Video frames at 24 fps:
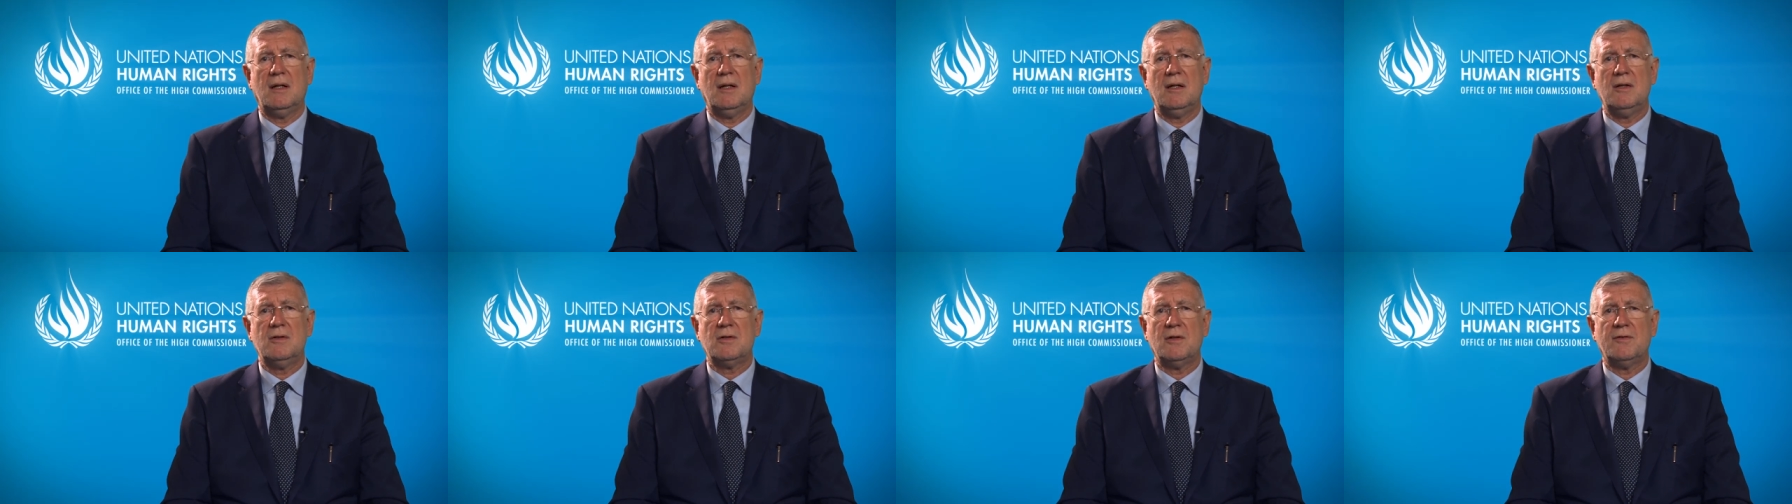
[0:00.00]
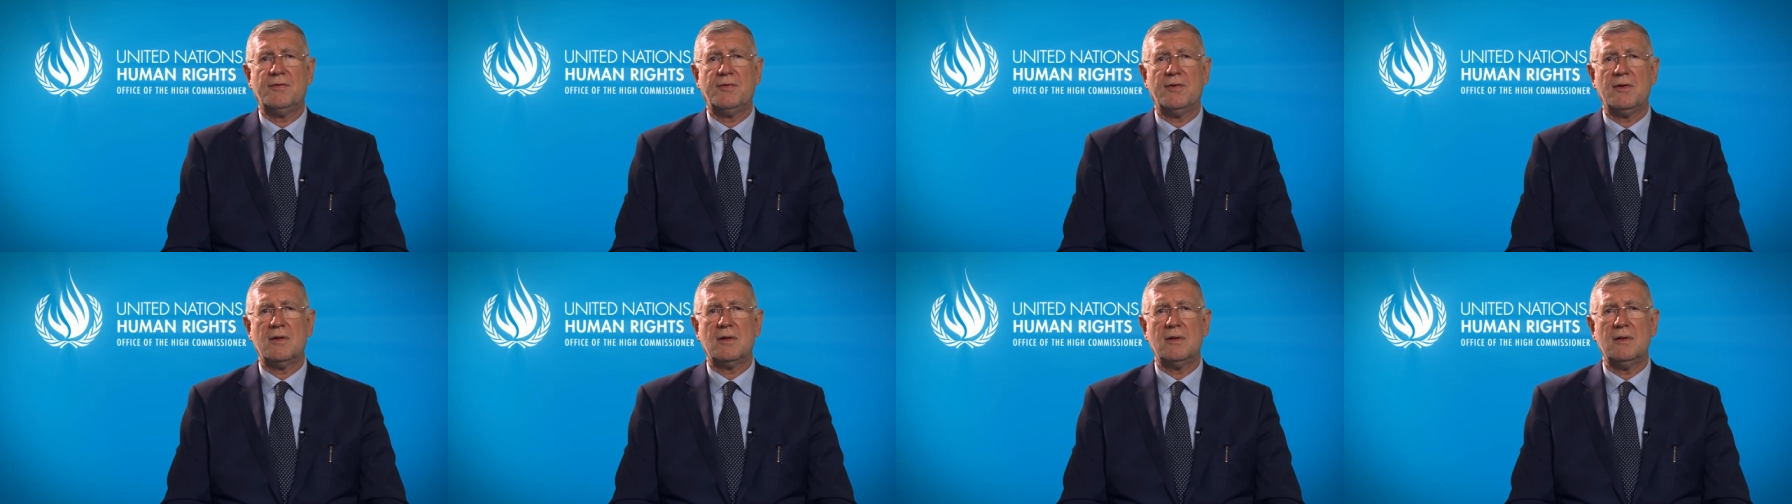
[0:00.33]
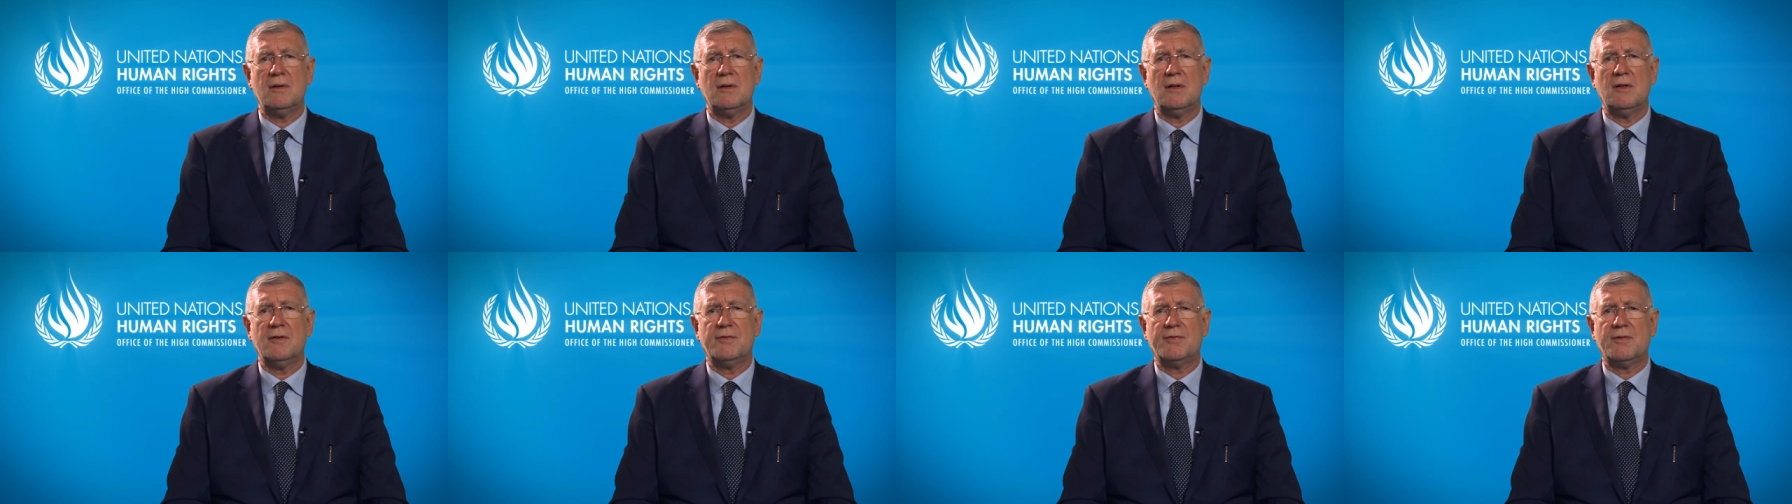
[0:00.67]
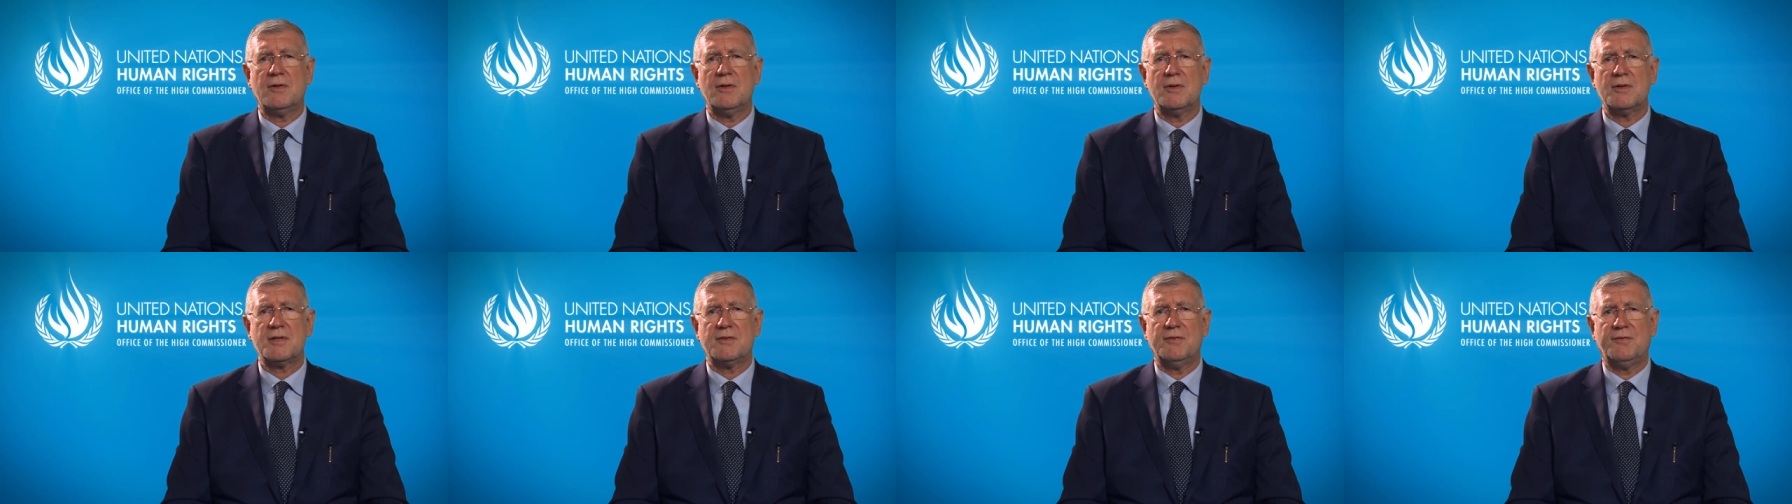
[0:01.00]
is of, of
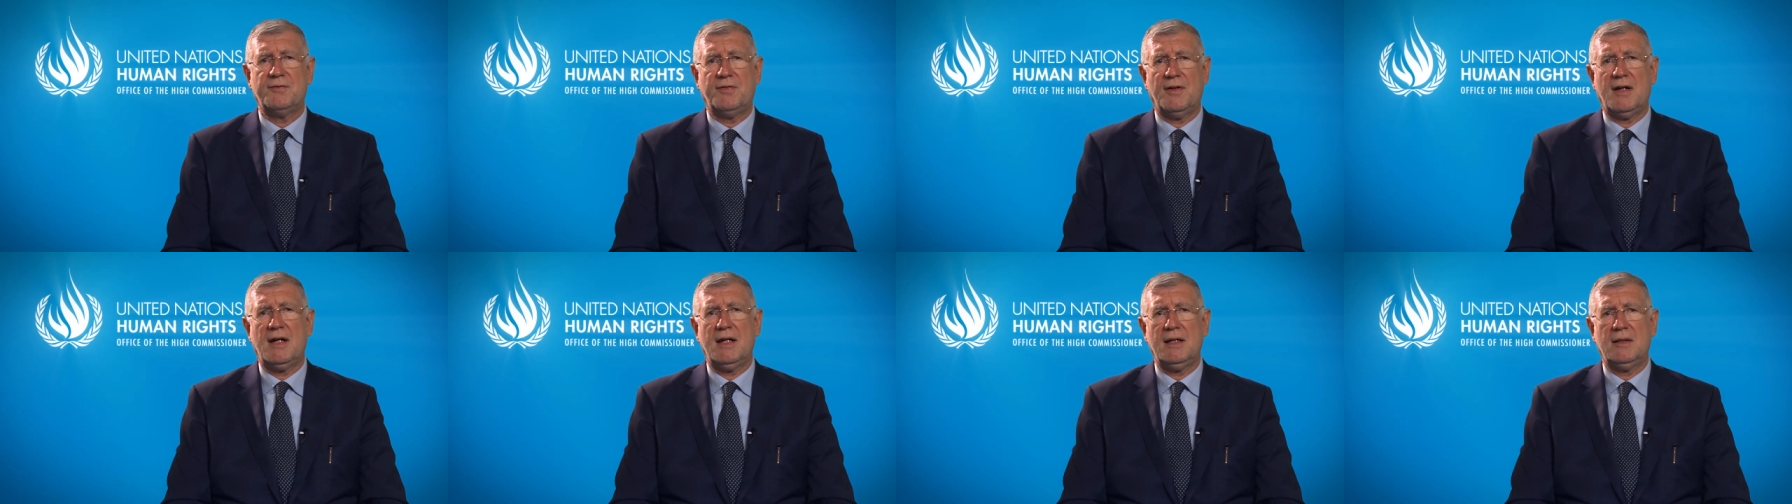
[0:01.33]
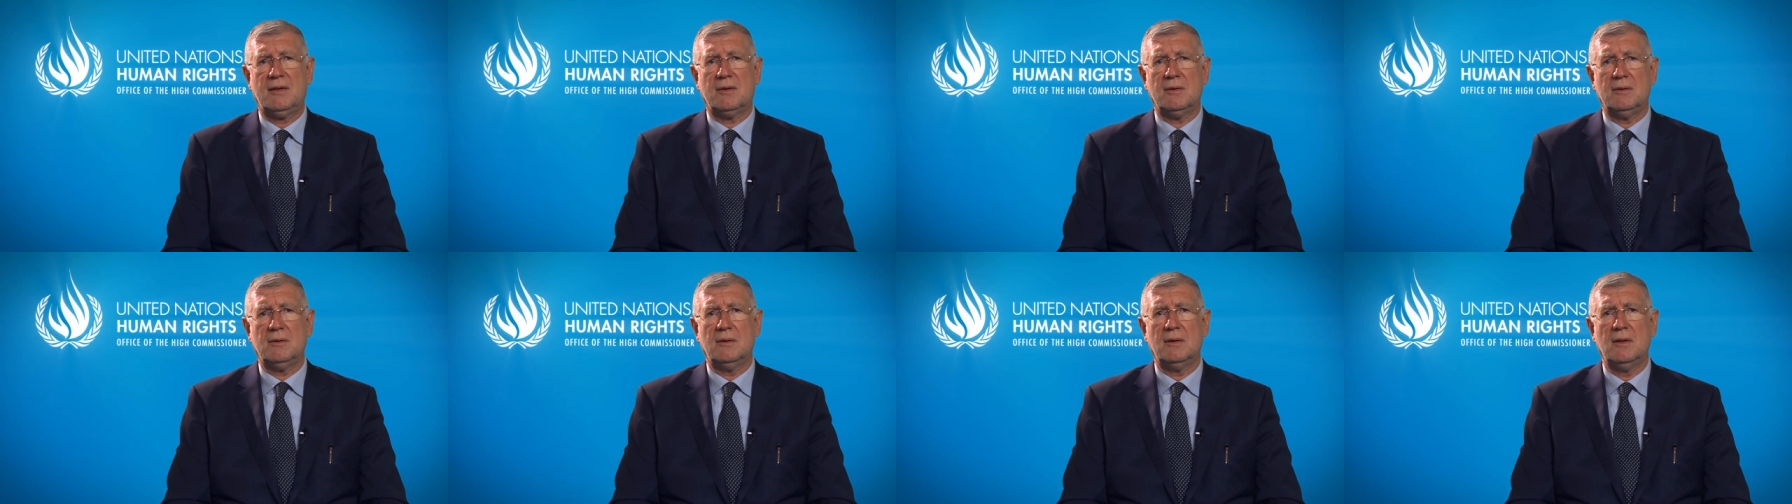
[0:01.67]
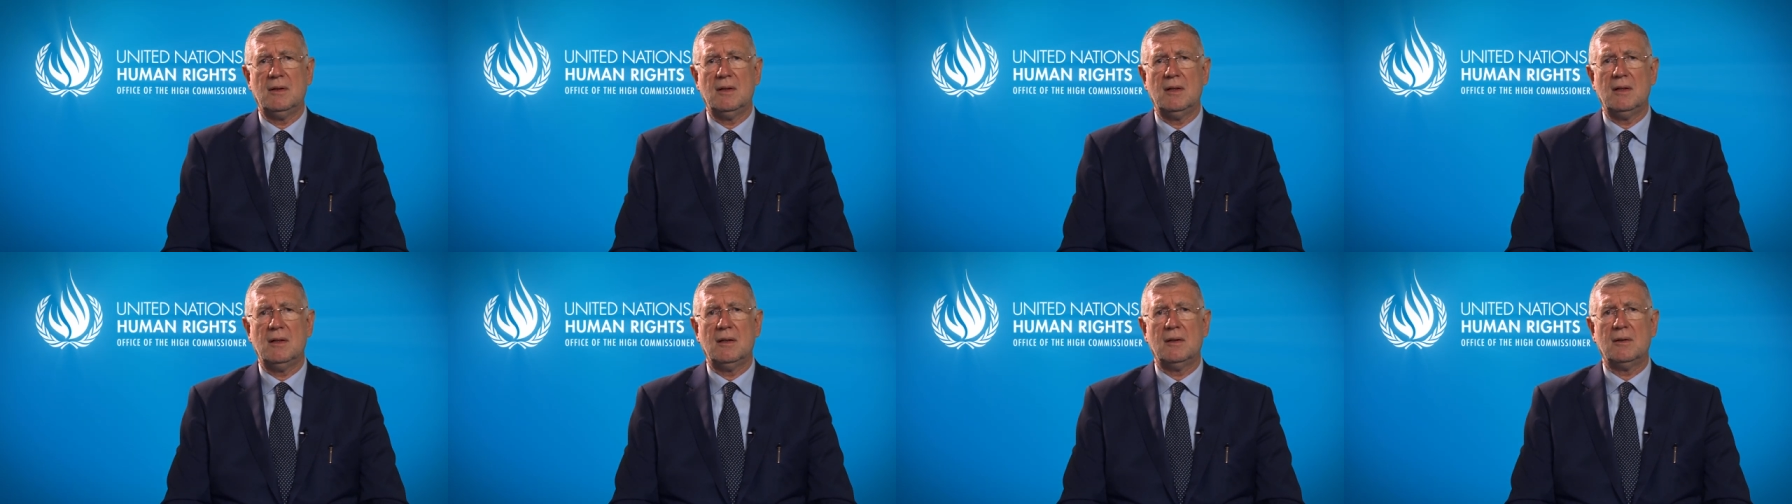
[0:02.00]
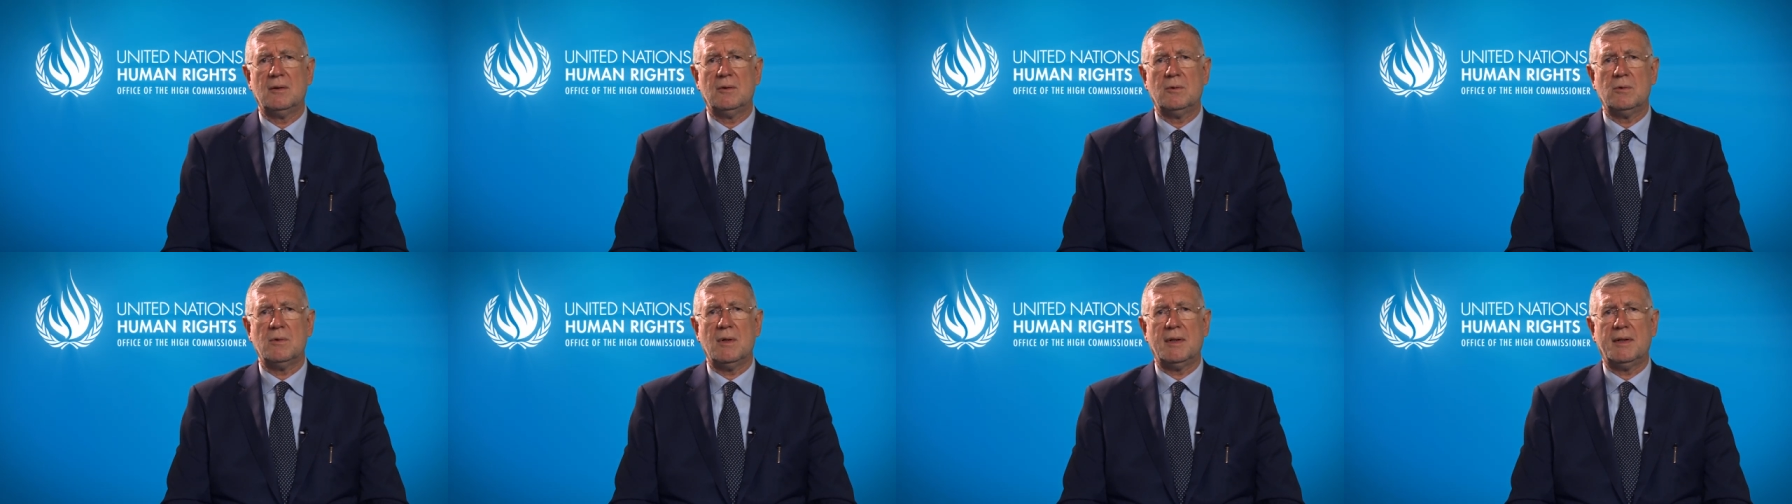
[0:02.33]
course vital
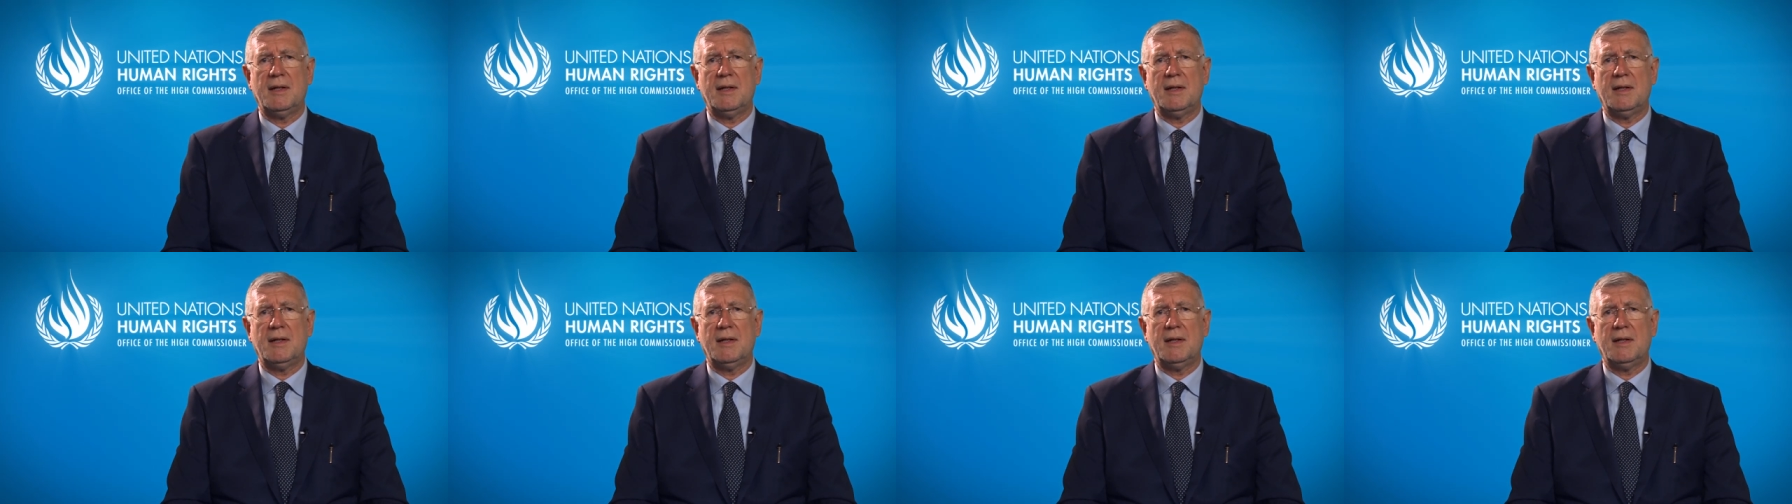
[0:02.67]
to